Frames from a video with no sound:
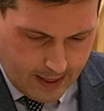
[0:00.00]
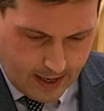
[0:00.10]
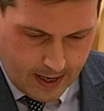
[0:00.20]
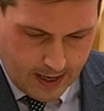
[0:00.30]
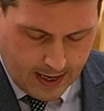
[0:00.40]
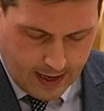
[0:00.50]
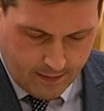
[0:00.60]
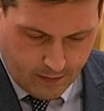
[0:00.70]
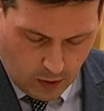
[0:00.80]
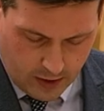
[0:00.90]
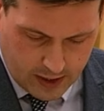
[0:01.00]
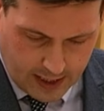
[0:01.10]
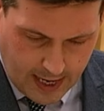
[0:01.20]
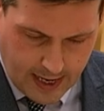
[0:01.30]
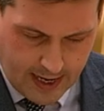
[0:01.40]
the
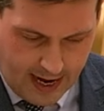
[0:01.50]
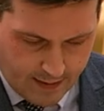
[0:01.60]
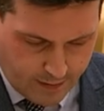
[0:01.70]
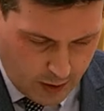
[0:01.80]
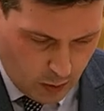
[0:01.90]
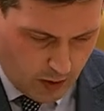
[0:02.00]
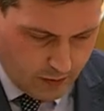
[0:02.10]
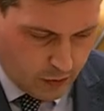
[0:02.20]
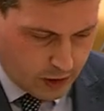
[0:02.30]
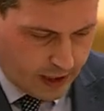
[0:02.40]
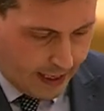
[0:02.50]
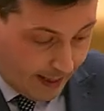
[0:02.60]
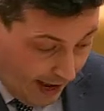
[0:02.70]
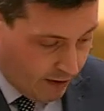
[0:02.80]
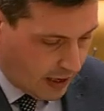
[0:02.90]
site and for the workforce.
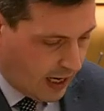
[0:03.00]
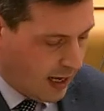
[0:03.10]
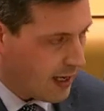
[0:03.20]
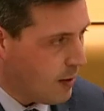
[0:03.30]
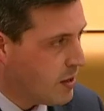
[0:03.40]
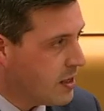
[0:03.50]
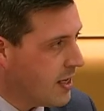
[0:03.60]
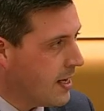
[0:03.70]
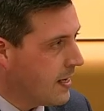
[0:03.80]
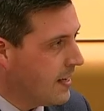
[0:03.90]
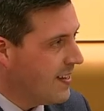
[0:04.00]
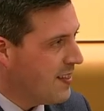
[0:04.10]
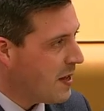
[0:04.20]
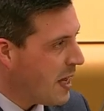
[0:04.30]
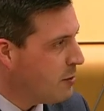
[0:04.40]
And in that regard, let me say,
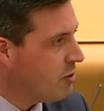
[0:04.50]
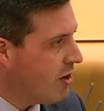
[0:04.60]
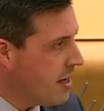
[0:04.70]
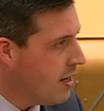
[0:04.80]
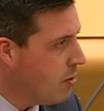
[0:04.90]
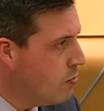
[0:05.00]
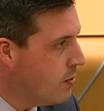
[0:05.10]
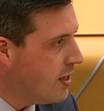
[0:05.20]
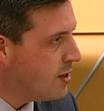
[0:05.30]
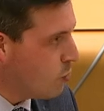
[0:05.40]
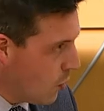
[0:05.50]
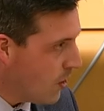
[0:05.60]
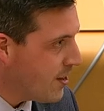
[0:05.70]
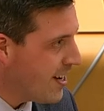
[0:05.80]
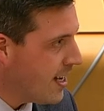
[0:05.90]
the engagement right now is
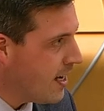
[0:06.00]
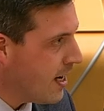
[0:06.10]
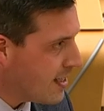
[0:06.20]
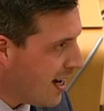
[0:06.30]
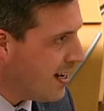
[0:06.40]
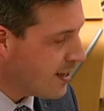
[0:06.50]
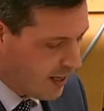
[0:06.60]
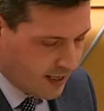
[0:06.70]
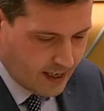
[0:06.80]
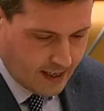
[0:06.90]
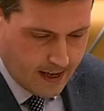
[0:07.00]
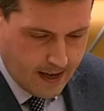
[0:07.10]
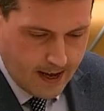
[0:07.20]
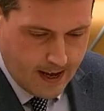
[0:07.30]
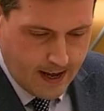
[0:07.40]
more than a tire-kicking
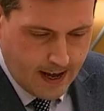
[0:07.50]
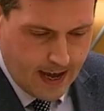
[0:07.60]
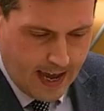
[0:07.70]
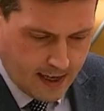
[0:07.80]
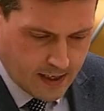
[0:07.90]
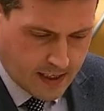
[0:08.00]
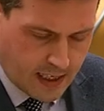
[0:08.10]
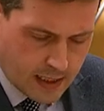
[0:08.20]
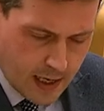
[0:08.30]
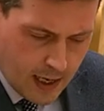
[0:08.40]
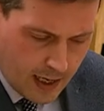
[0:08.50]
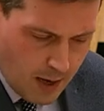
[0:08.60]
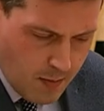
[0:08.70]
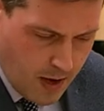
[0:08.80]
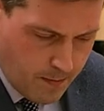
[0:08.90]
exercise.
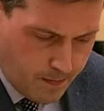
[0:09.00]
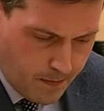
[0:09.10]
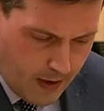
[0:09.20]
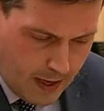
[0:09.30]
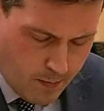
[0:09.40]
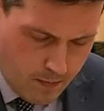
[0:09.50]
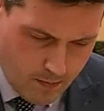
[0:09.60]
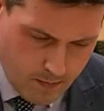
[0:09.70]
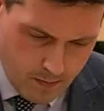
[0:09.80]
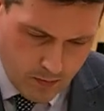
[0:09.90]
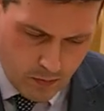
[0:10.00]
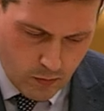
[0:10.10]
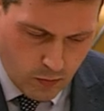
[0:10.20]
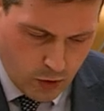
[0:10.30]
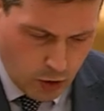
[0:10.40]
Let me
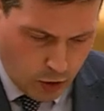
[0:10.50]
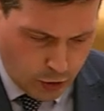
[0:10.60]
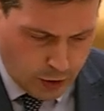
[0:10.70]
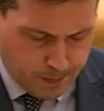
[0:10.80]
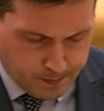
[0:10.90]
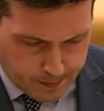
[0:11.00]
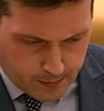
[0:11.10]
conclude